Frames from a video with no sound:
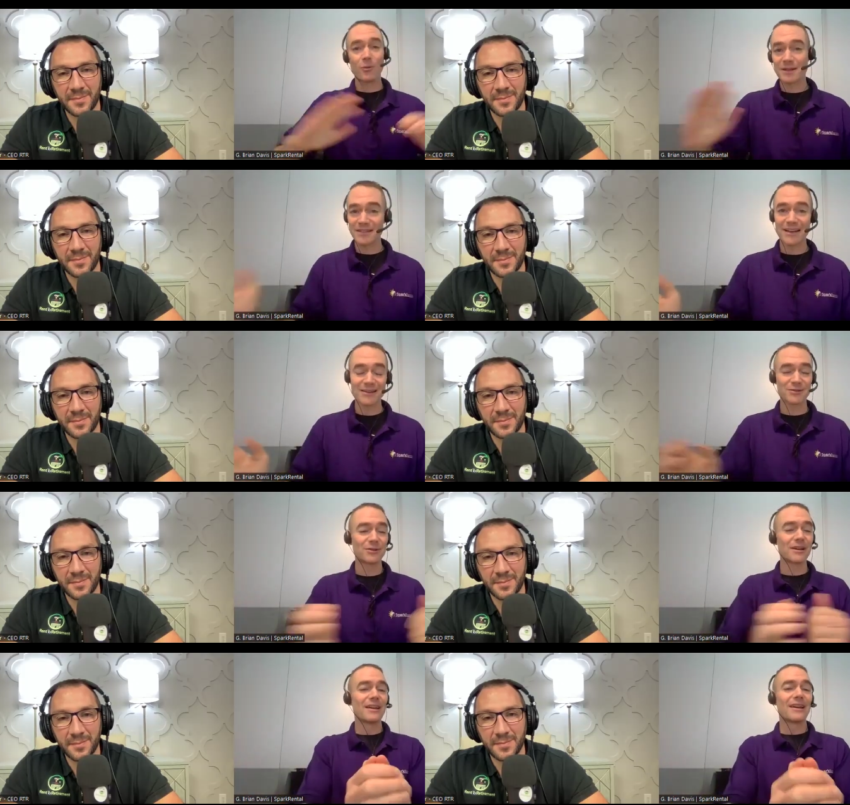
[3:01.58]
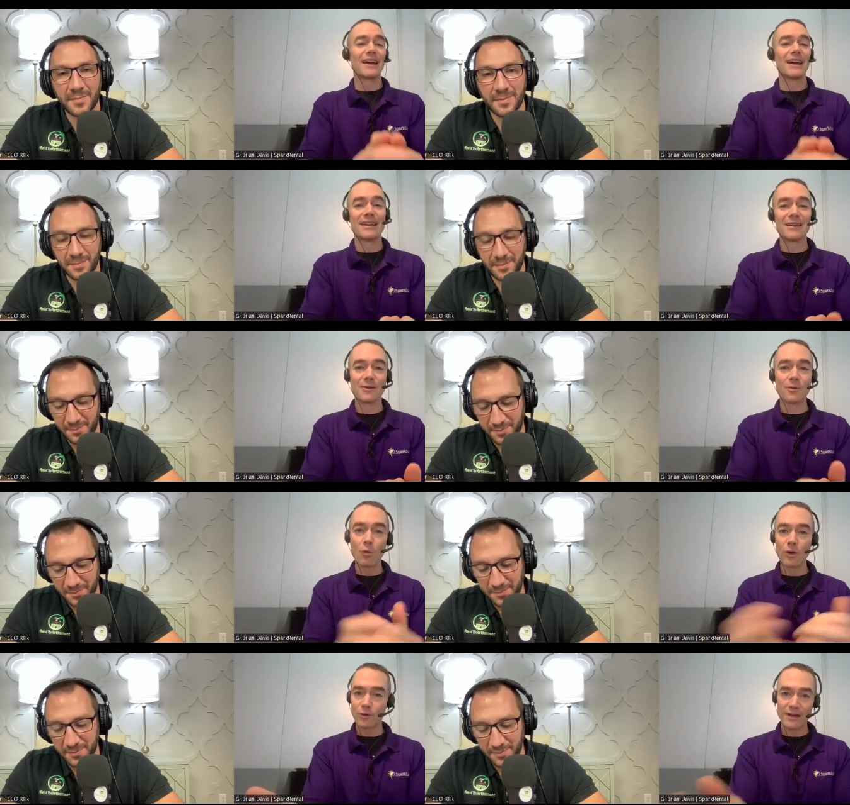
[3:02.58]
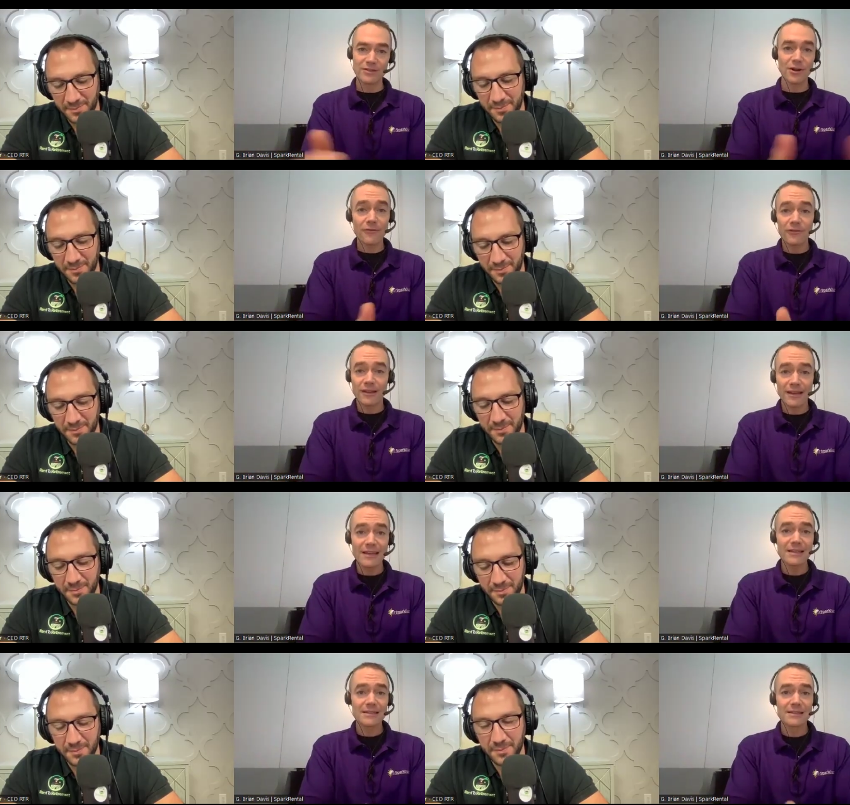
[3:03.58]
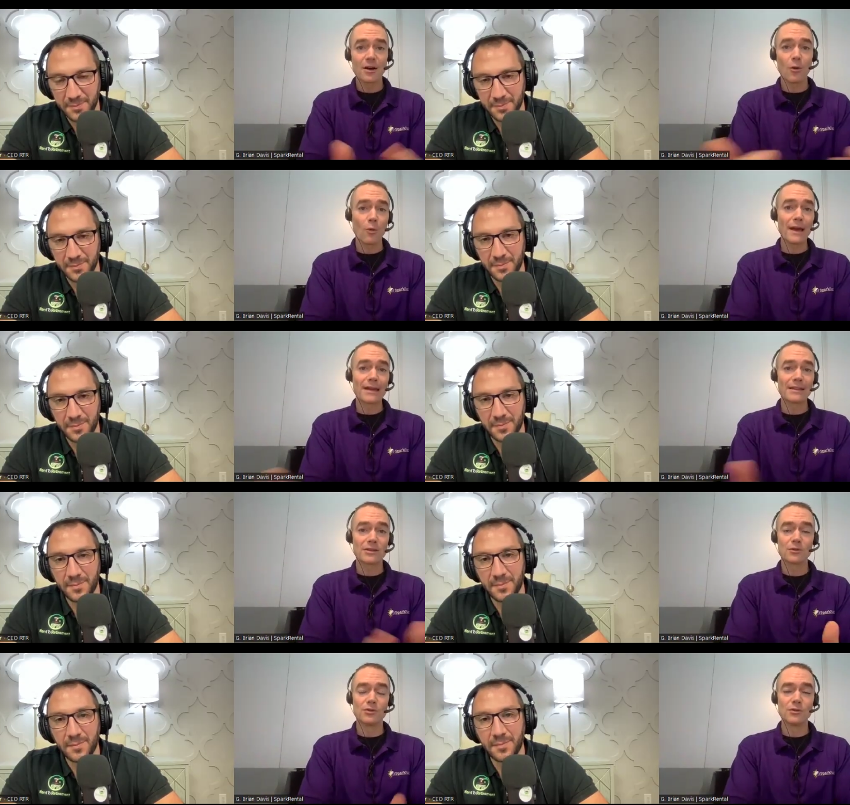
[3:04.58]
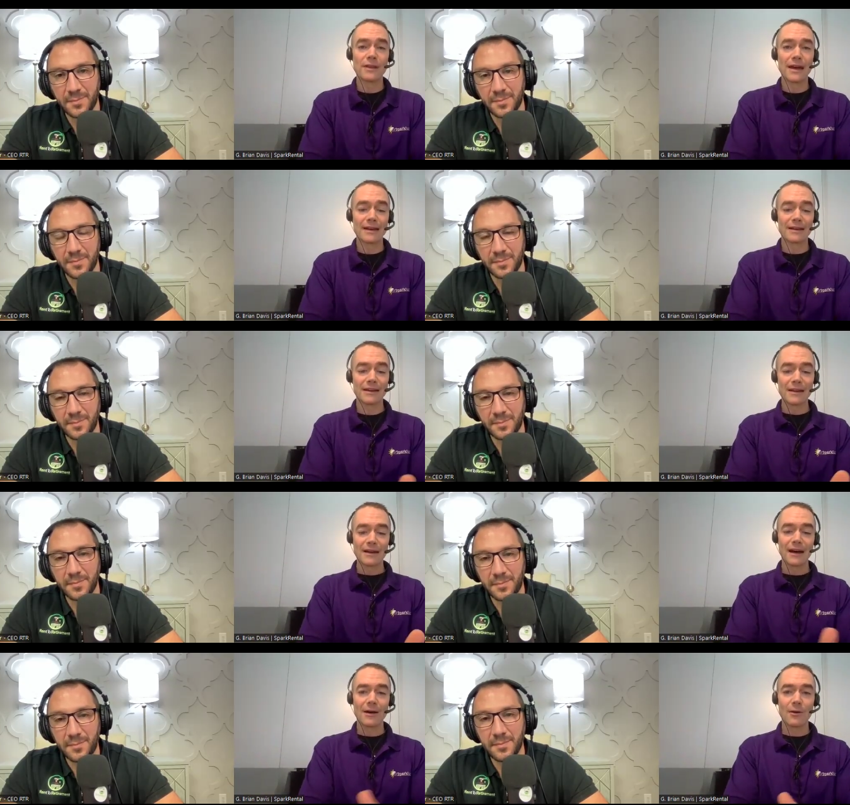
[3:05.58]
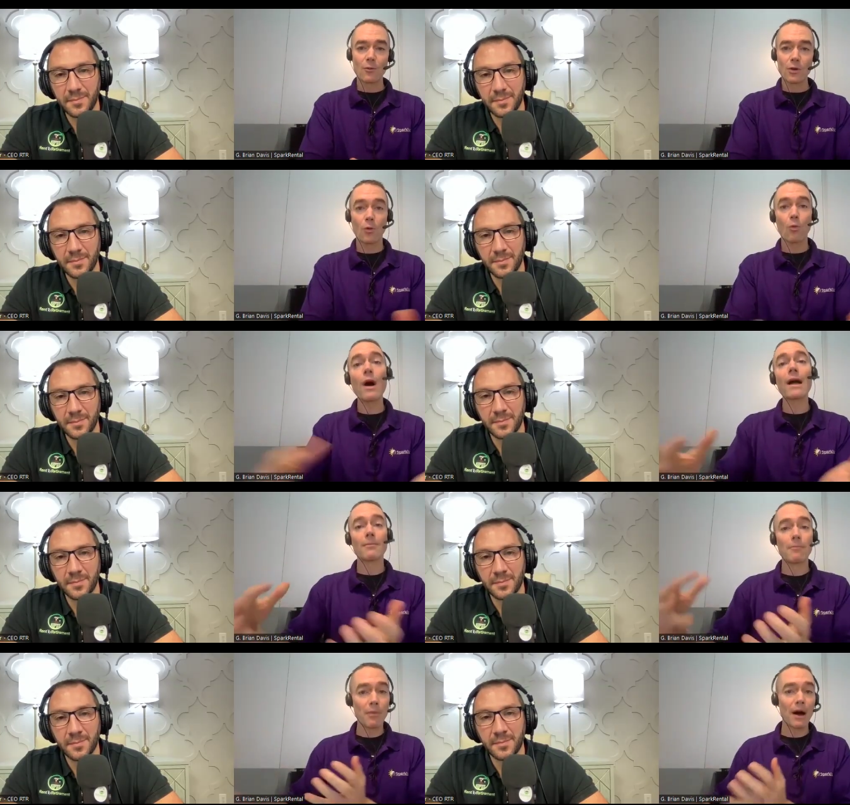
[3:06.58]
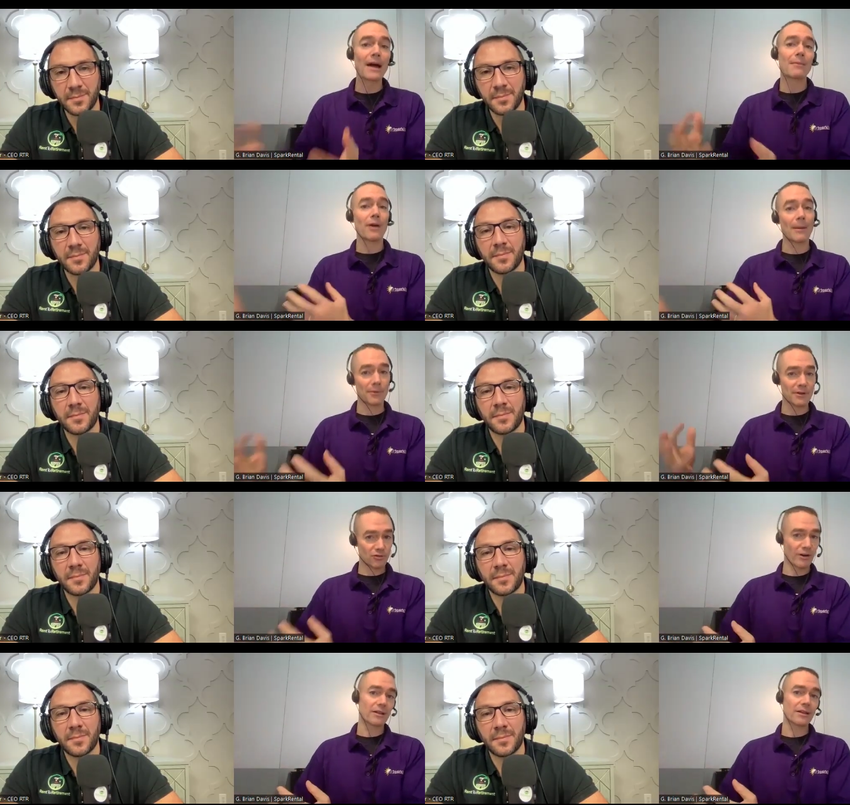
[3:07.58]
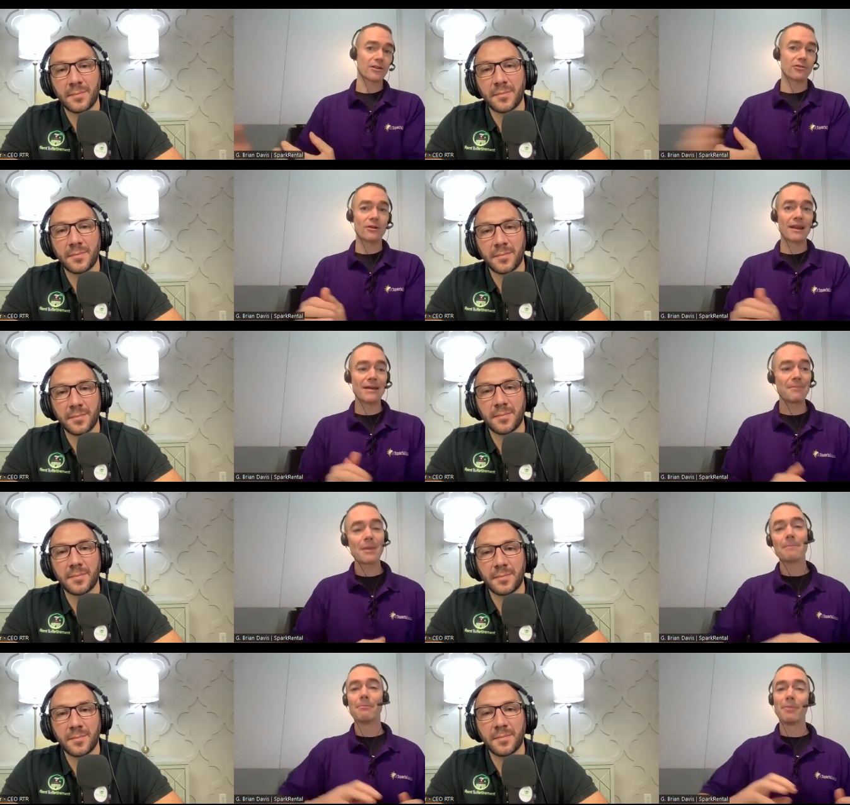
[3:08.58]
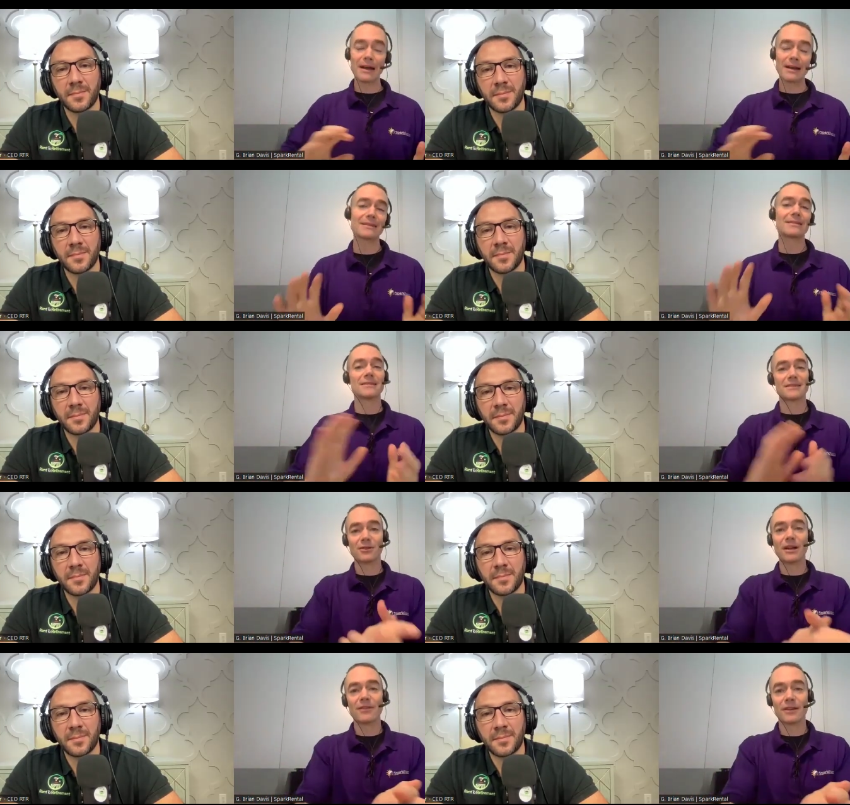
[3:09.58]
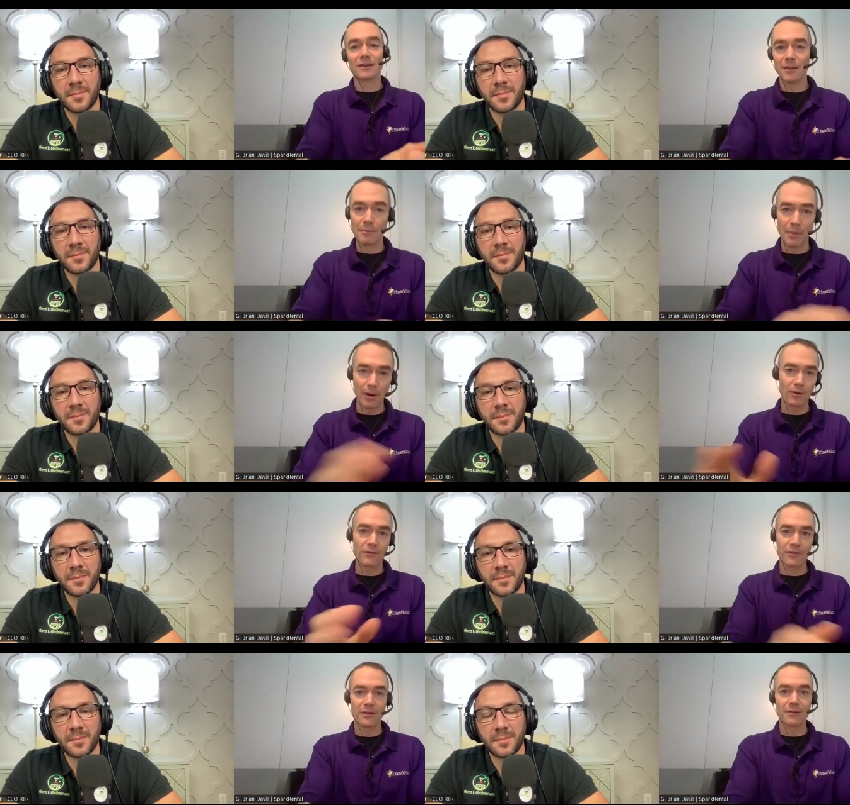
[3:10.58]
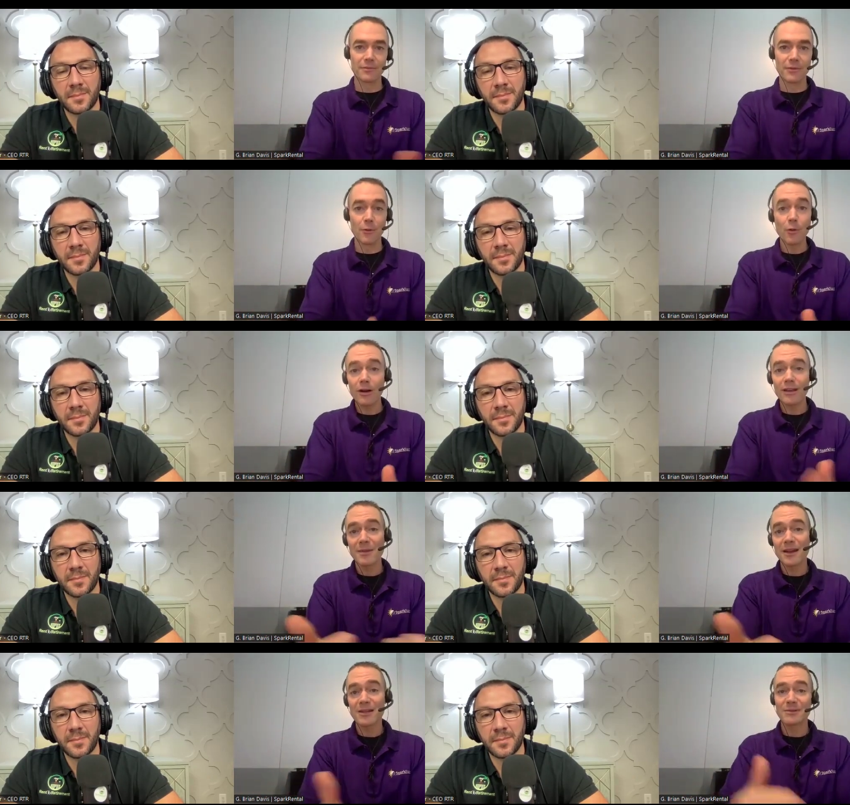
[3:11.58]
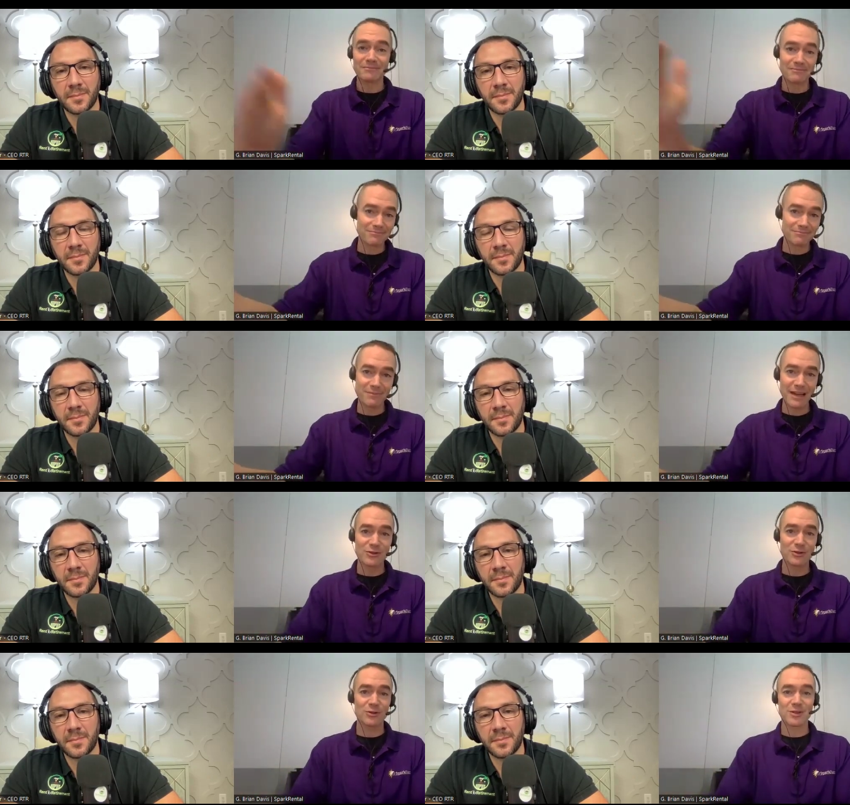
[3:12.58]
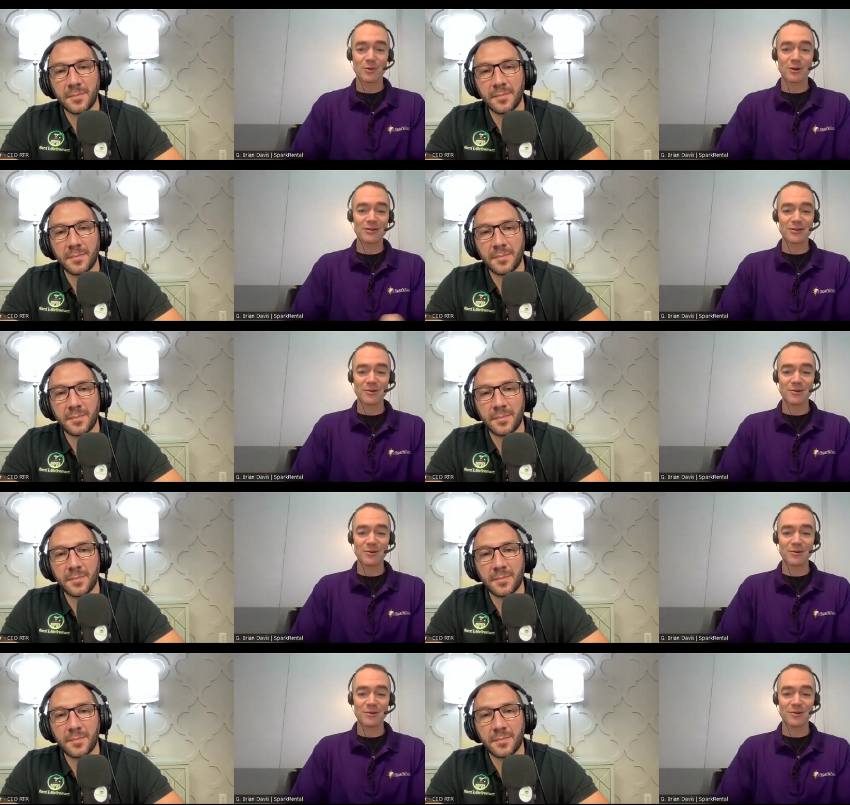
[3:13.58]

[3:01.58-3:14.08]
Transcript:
Speaker 1: don't want a side hustle and what you guys are offering is a way to do that uh, you know while buying properties directly in your own name but still having the bulk of the the work and the management be outsourced somewhere else.